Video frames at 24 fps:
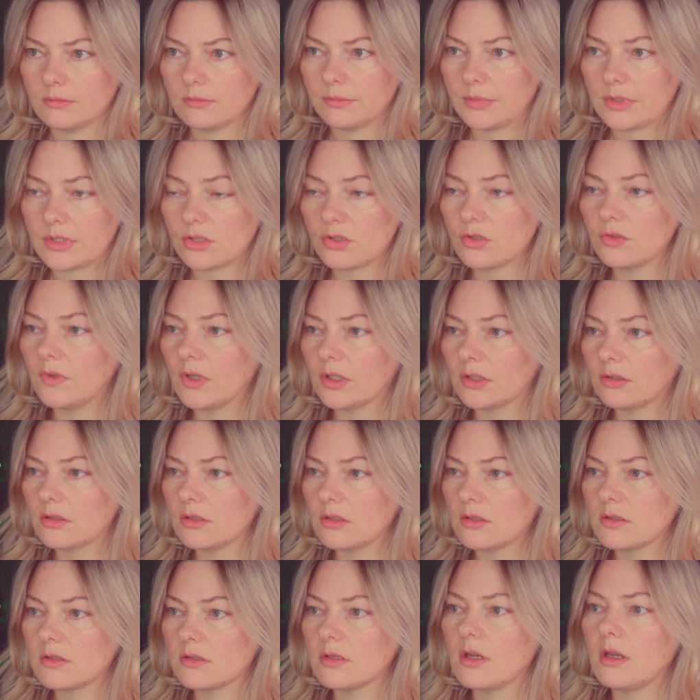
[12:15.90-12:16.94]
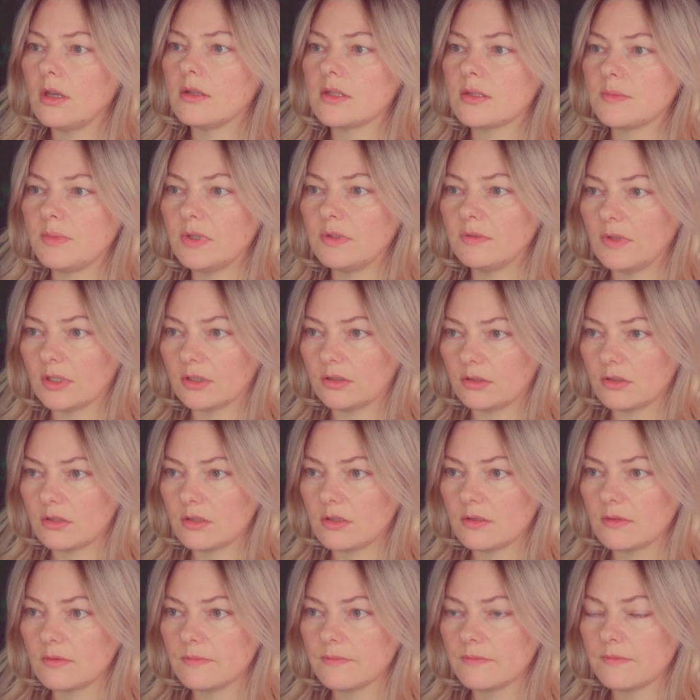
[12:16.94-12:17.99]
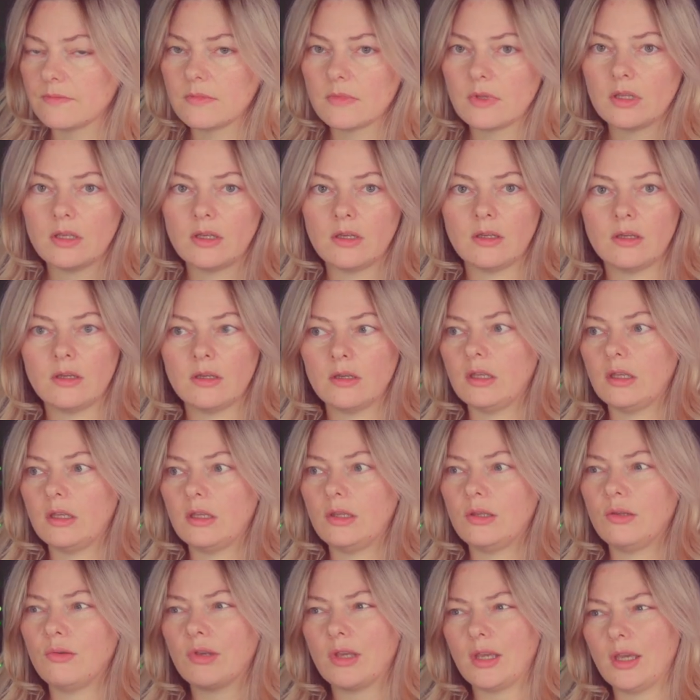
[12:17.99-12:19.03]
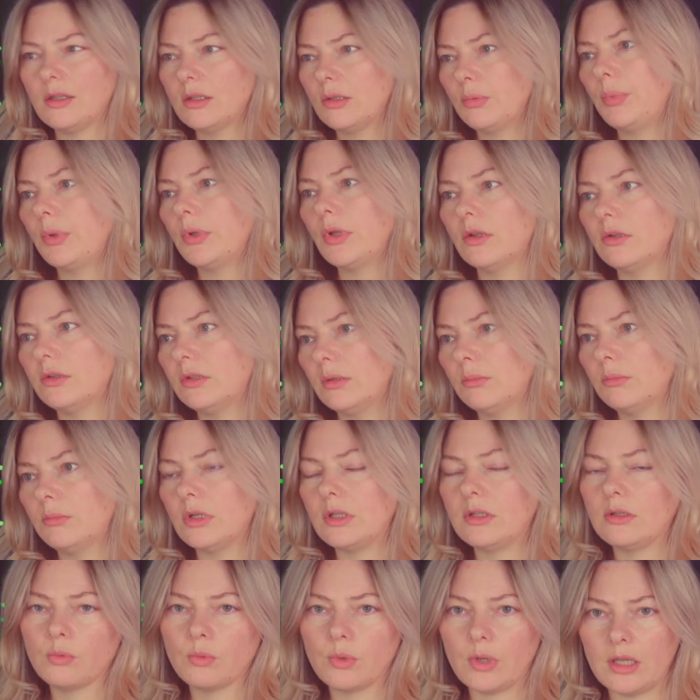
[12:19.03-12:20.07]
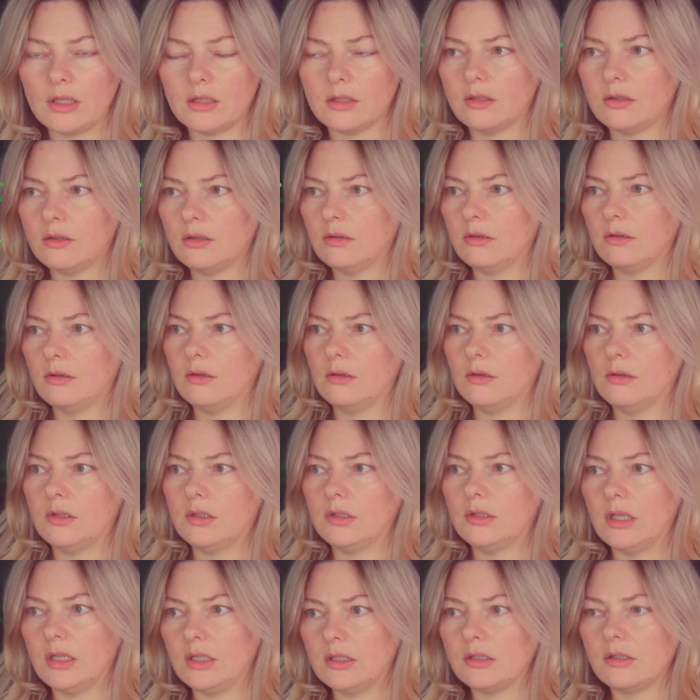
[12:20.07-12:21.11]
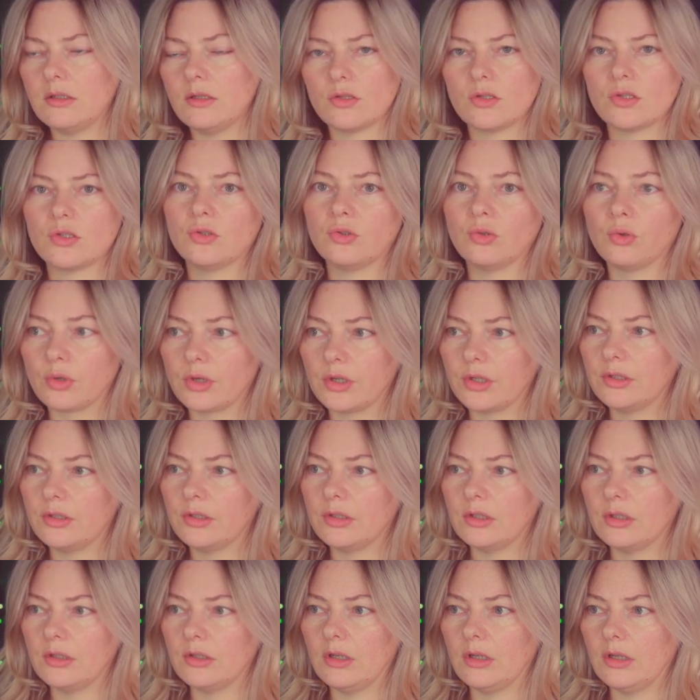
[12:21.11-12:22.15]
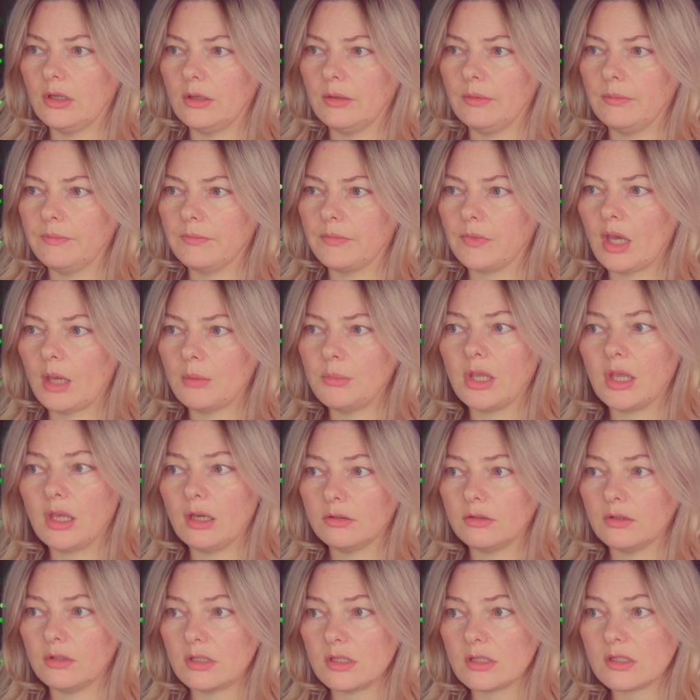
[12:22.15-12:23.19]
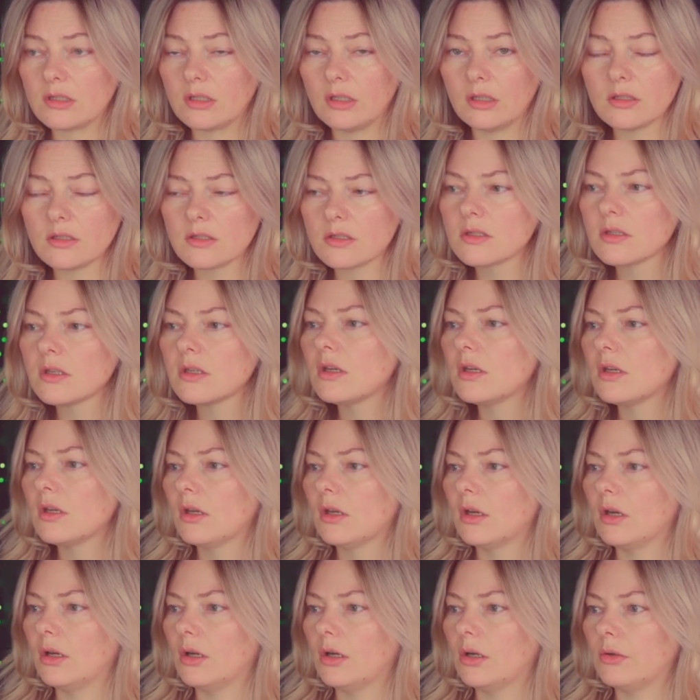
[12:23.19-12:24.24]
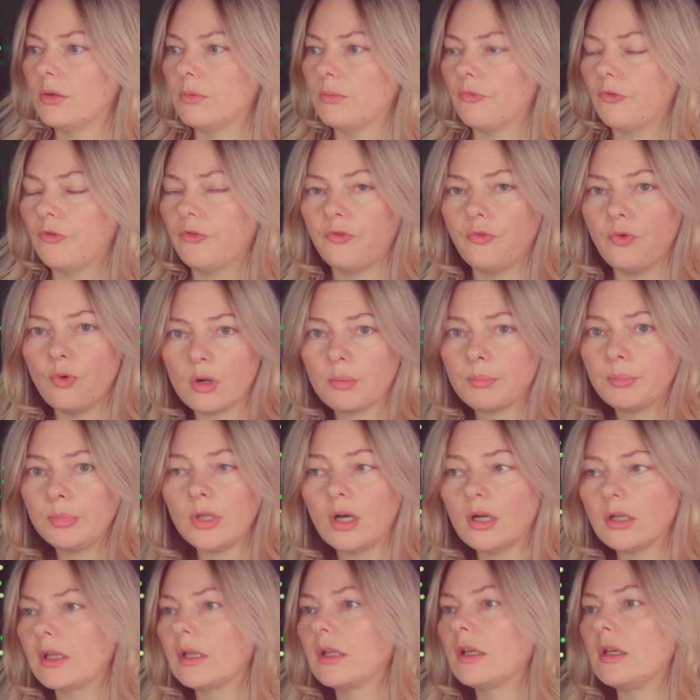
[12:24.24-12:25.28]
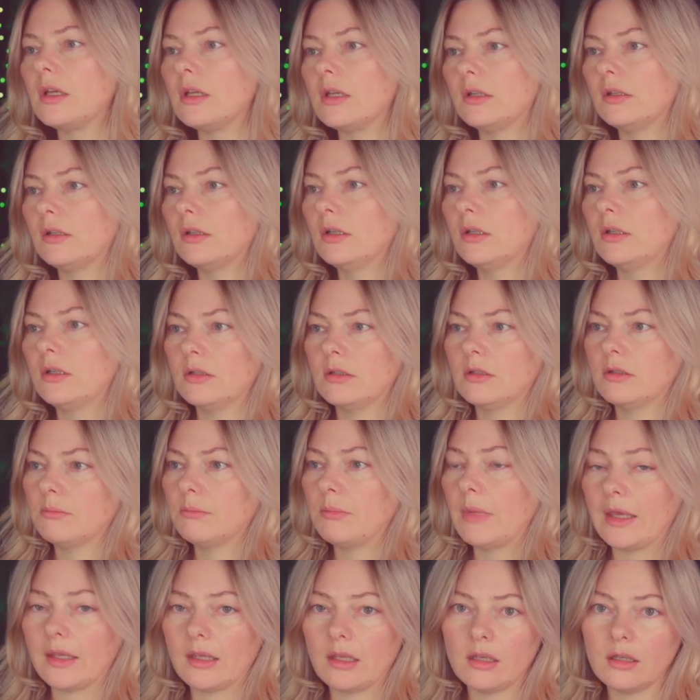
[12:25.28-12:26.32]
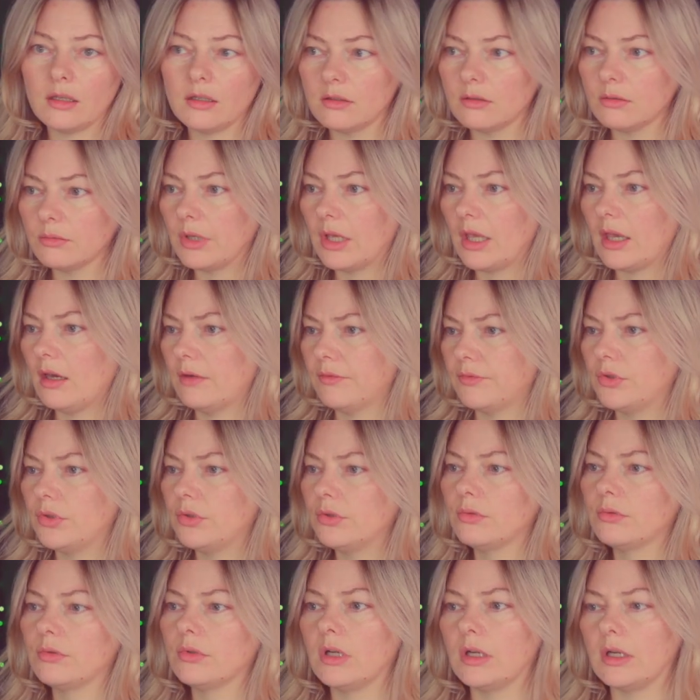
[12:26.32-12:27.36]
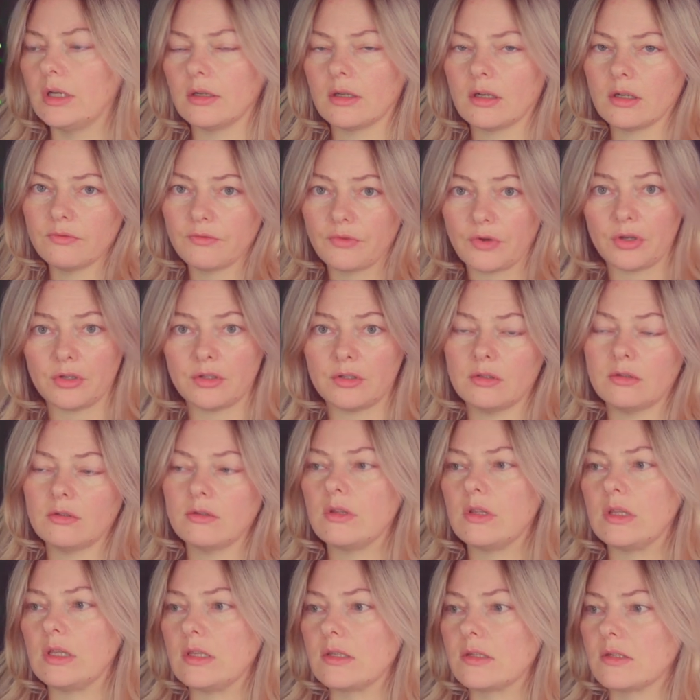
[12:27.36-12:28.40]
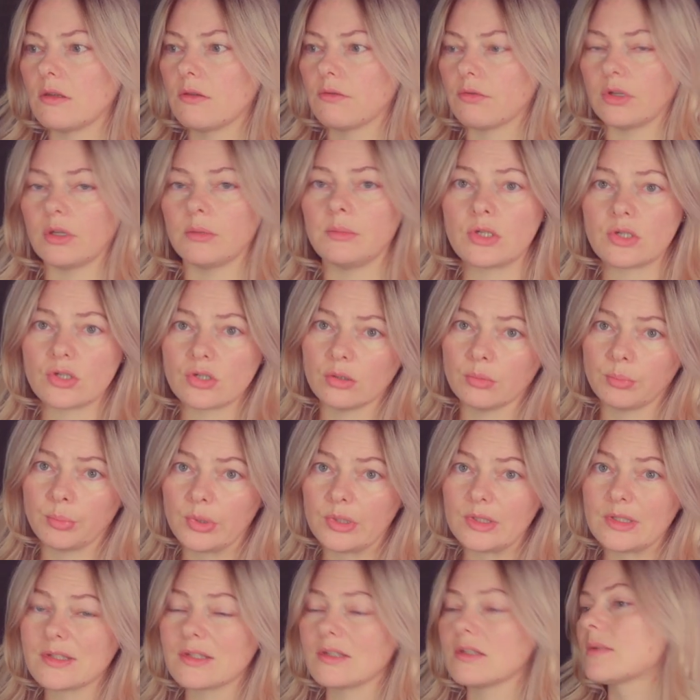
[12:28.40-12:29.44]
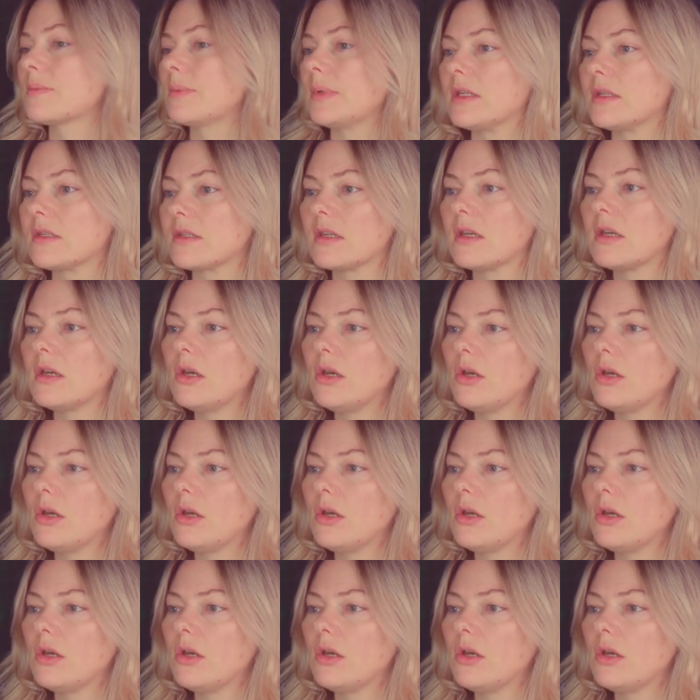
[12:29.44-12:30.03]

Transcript: position vectors and spin vectors you can't plot them in a way that the data is stored um, coming out of these things. Uh, for plotting in Makie, we have to convert these three-dimensional points in space